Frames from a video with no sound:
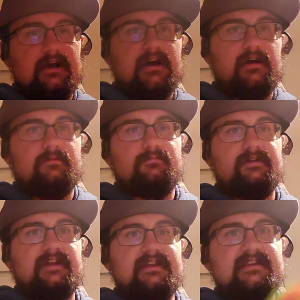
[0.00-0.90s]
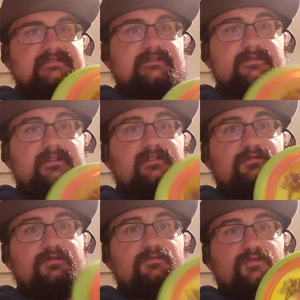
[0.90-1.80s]
but I need something a
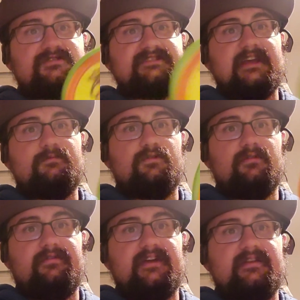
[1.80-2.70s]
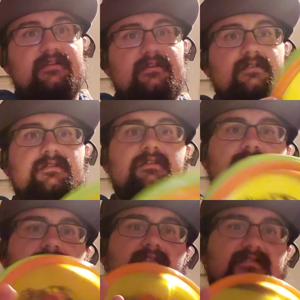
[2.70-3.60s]
little bit more stable than
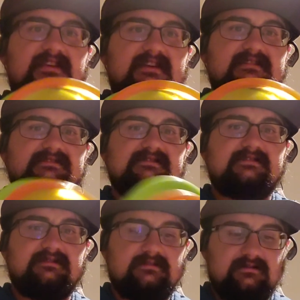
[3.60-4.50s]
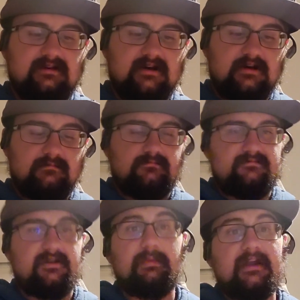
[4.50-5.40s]
these,
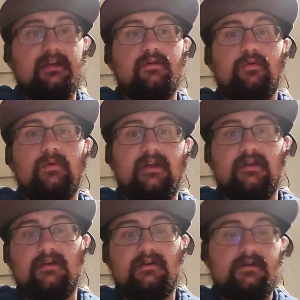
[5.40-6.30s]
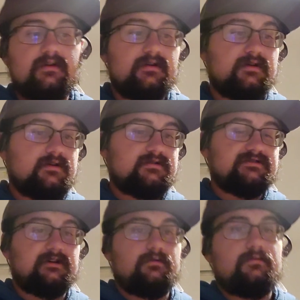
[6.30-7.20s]
depending on the wind.
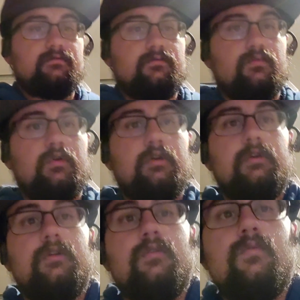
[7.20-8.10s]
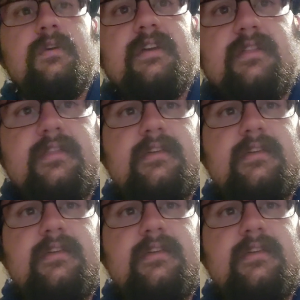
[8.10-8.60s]
So we'll go with